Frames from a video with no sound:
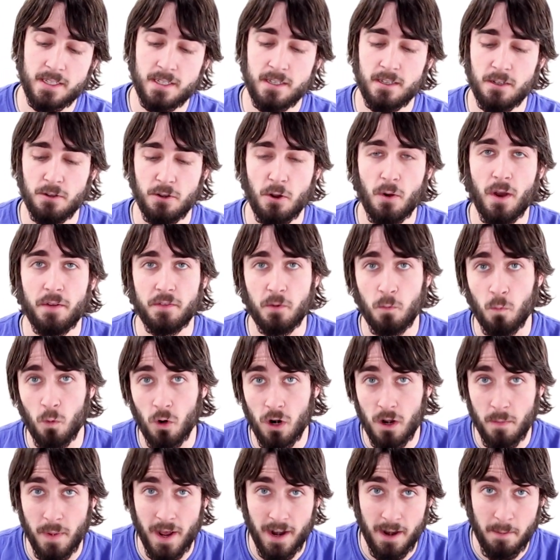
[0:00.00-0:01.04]
You don't have to
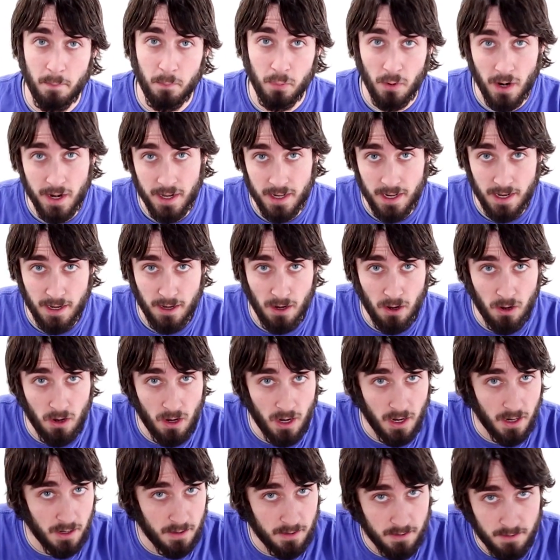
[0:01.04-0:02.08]
worry about it breaking
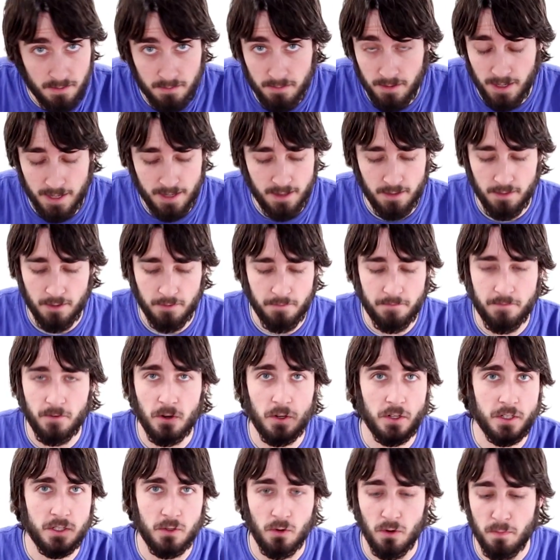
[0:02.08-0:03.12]
on like the
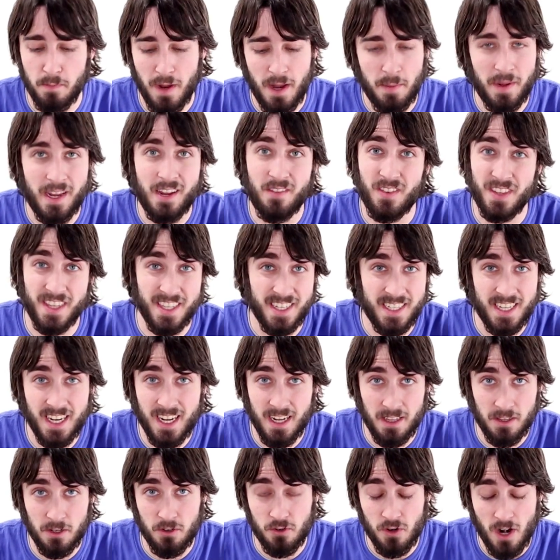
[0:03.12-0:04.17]
first or maybe even the
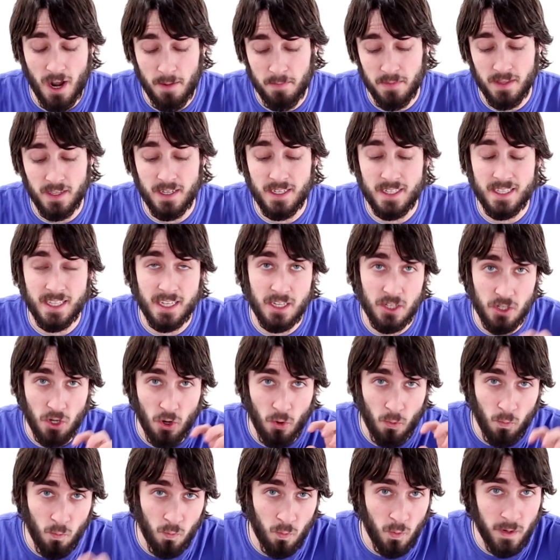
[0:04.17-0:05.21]
10th drop. These things are
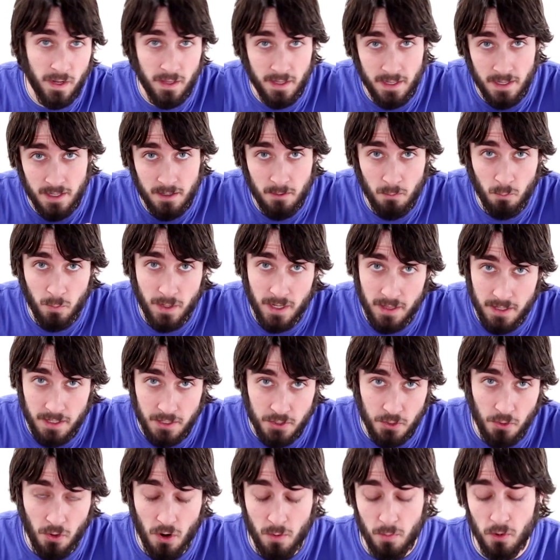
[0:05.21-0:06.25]
really, really
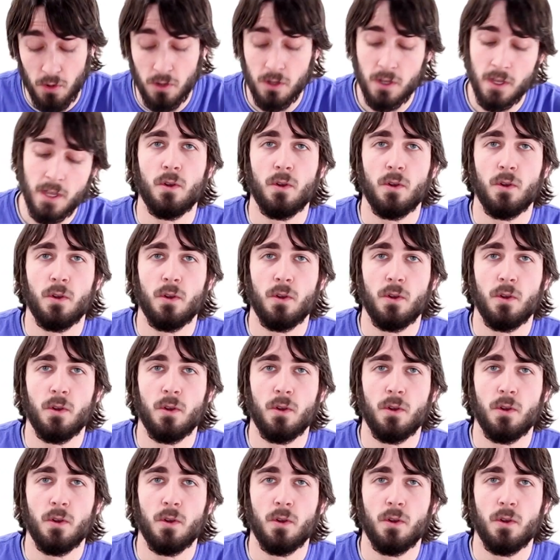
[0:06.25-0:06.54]
durable.